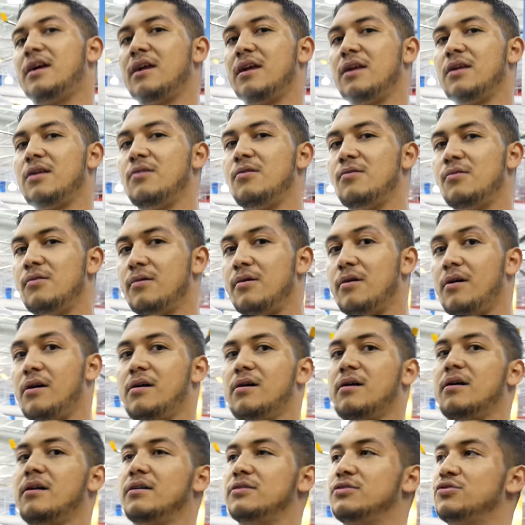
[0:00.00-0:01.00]
you
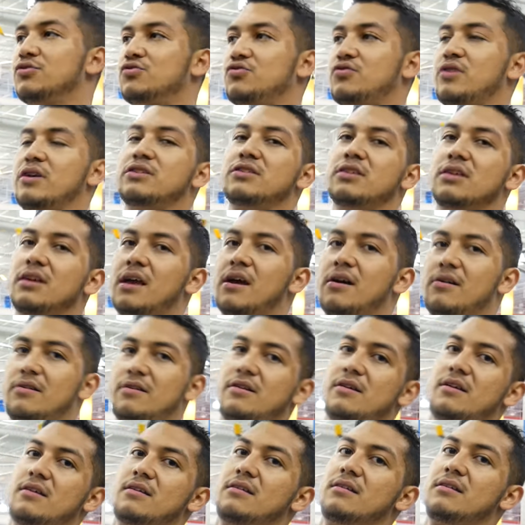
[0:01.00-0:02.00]
are stretching out
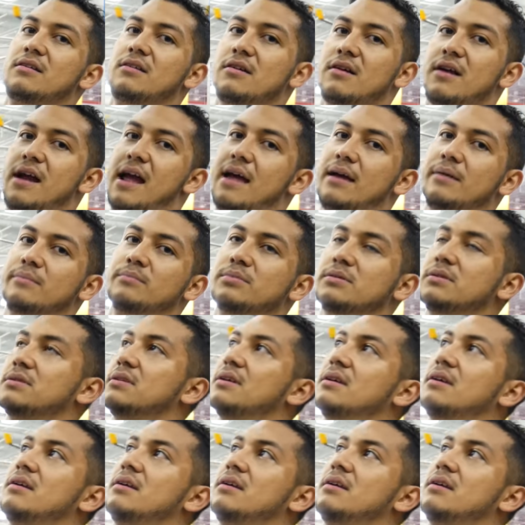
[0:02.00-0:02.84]
your, your abs